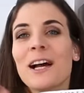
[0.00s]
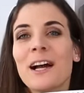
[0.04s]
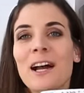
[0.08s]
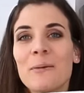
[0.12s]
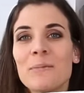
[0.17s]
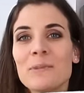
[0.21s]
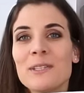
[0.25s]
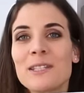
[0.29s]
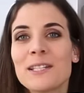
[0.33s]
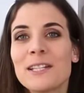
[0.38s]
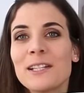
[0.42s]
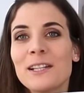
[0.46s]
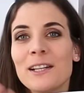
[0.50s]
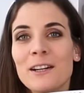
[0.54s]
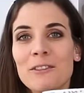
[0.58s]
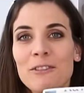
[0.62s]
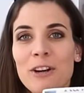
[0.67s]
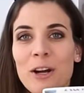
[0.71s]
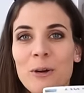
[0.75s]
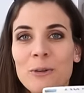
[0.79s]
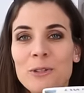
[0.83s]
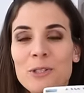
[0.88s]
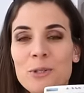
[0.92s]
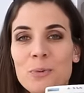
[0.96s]
I'm still
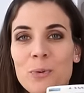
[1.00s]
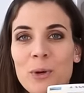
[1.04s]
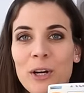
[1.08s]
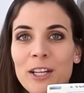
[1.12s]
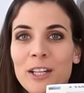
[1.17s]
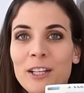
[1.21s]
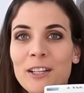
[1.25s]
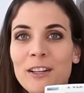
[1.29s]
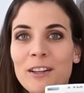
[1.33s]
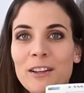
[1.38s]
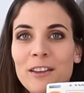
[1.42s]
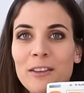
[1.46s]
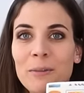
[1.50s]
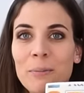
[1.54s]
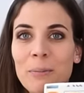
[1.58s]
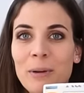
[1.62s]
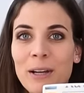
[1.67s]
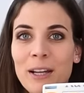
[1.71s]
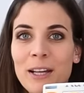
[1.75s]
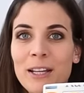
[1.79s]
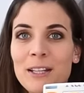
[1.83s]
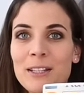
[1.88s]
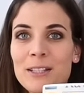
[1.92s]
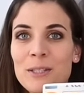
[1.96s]
around 20th
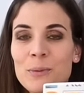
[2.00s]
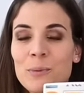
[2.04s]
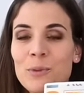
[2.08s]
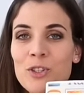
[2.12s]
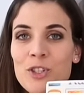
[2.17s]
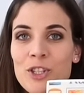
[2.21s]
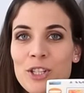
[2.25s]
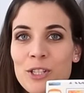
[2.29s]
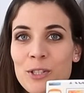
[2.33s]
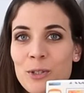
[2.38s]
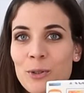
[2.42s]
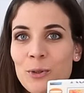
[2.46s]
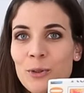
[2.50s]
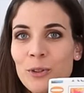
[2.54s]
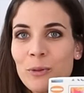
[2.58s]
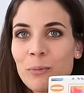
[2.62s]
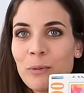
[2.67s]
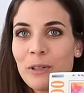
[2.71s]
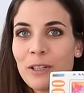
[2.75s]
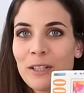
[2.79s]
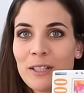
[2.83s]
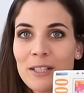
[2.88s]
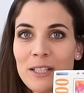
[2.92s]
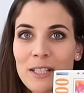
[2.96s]
place, which is good
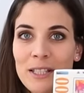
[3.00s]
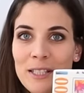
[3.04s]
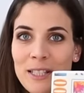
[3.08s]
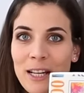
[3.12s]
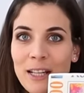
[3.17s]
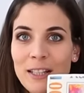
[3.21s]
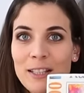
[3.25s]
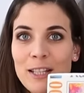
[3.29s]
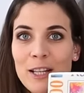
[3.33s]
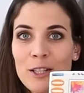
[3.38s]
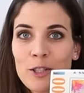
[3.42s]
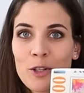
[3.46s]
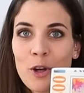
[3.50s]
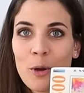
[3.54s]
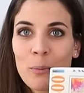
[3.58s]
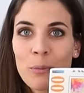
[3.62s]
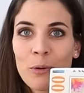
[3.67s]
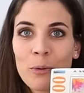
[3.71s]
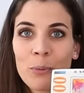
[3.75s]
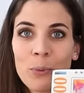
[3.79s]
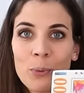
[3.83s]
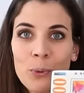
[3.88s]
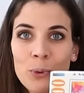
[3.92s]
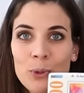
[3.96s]
because it's like the top
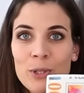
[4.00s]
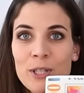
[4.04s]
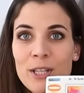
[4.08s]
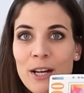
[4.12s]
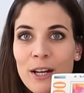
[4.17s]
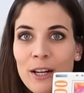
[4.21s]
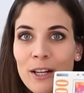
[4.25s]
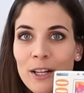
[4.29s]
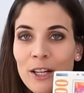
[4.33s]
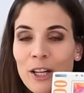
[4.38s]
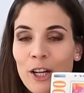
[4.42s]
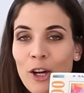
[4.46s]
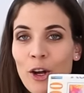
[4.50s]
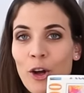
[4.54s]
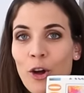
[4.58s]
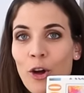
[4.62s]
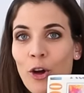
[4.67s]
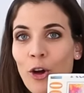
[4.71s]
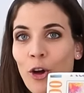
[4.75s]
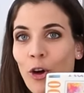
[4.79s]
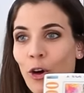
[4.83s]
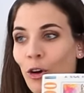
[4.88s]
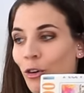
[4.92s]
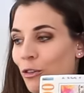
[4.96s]
quarter
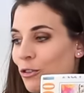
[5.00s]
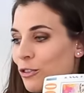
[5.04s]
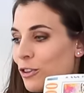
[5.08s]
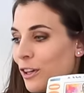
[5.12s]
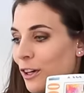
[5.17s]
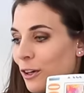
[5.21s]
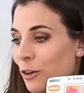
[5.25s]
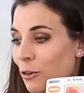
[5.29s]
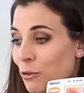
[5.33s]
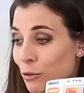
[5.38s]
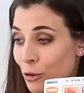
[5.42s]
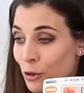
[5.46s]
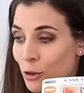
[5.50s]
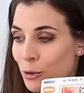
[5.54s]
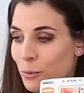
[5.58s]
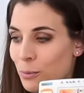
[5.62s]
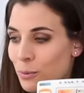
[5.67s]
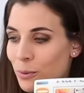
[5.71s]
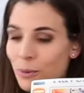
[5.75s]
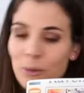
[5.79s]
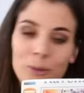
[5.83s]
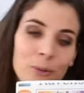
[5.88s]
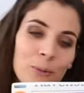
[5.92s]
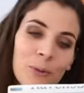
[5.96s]
of the
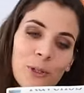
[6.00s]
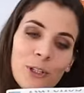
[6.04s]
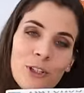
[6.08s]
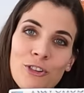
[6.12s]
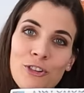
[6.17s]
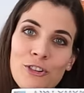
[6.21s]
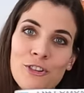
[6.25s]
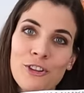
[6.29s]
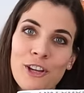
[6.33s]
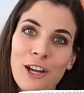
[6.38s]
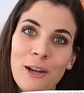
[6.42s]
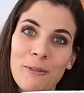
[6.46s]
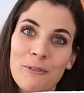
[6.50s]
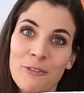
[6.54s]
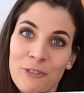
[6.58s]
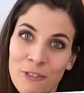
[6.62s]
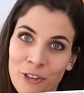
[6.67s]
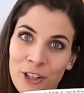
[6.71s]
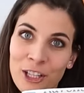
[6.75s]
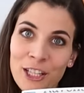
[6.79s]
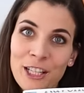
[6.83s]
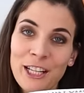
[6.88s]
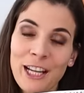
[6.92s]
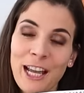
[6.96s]
group, which I'm
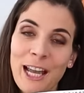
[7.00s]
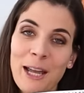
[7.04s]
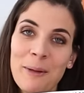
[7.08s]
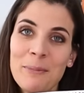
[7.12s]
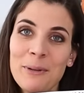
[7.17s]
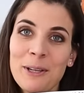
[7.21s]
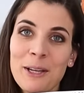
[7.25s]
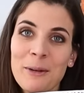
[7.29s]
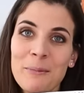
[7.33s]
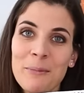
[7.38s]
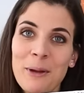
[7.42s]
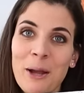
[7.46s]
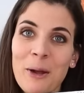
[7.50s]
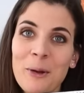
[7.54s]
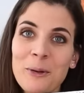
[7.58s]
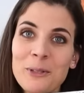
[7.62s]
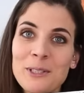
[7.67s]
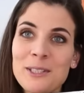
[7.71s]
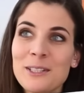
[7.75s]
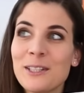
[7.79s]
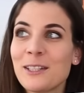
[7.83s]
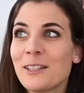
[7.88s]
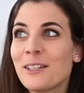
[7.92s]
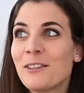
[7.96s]
really happy
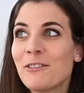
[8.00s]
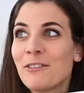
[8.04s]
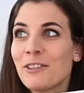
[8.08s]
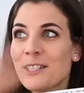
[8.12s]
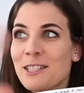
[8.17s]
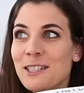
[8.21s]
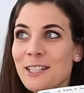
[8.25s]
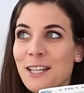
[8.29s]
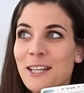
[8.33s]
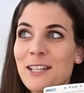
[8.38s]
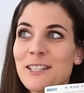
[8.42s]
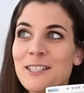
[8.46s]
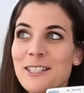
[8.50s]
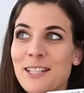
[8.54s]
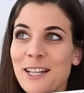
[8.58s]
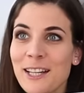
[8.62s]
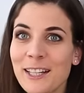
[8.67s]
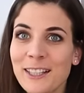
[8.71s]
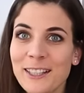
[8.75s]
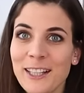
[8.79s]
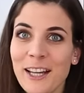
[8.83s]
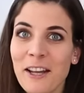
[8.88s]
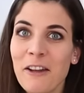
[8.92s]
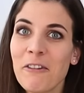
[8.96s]
about. If it stays
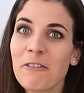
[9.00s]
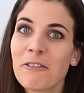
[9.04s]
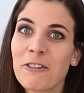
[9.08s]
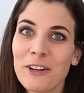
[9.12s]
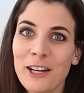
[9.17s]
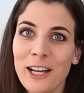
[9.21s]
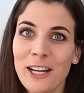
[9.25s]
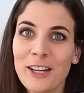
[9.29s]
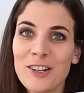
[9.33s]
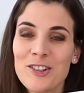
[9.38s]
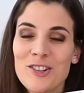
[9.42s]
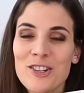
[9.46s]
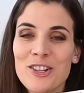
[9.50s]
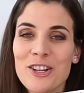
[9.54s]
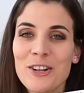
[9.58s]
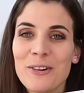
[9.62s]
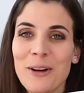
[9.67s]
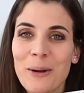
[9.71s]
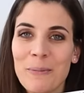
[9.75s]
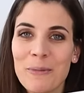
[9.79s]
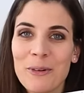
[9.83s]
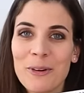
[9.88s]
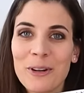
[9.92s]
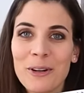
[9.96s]
like that for next year,
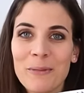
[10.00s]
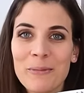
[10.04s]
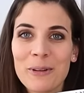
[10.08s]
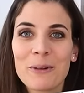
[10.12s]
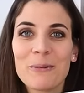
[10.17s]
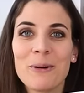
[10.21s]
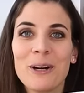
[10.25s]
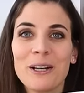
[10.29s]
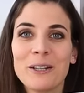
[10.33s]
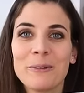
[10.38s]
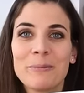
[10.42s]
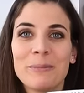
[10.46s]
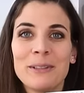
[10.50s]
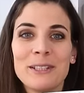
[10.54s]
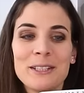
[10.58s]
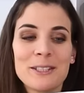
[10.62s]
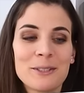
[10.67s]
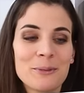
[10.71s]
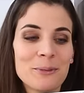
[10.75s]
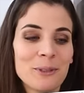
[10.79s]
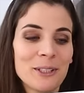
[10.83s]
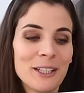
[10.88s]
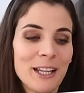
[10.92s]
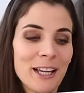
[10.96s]
I'm gonna be quite
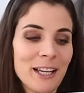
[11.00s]
pleased with